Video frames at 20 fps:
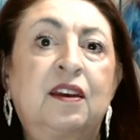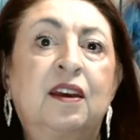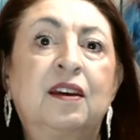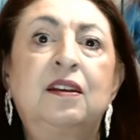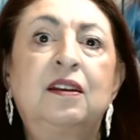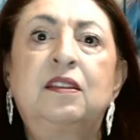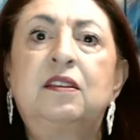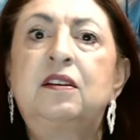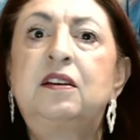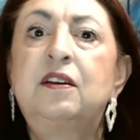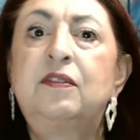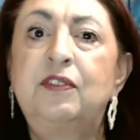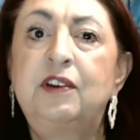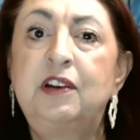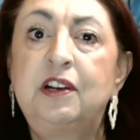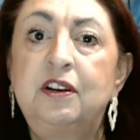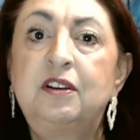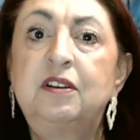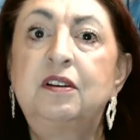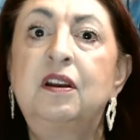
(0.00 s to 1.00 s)
kind of the
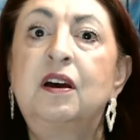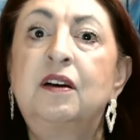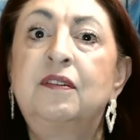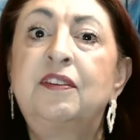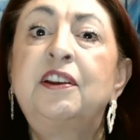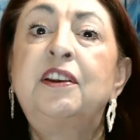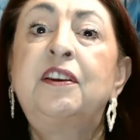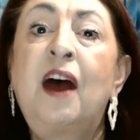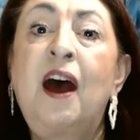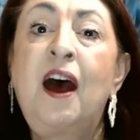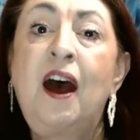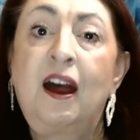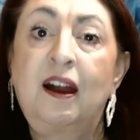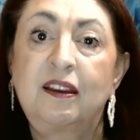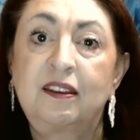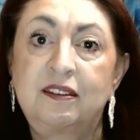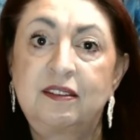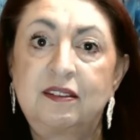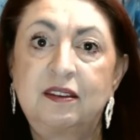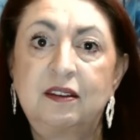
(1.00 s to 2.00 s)
definition of a
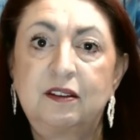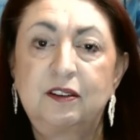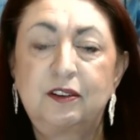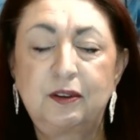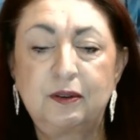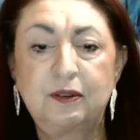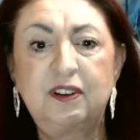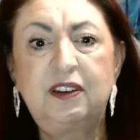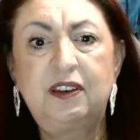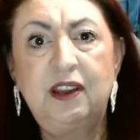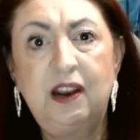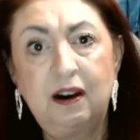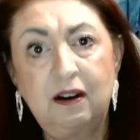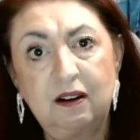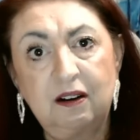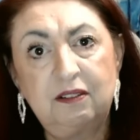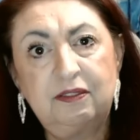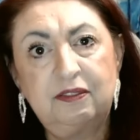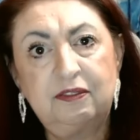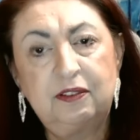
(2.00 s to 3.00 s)
tax. So a
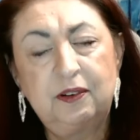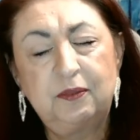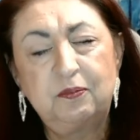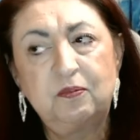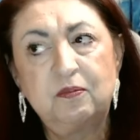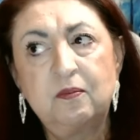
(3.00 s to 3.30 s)
tariff,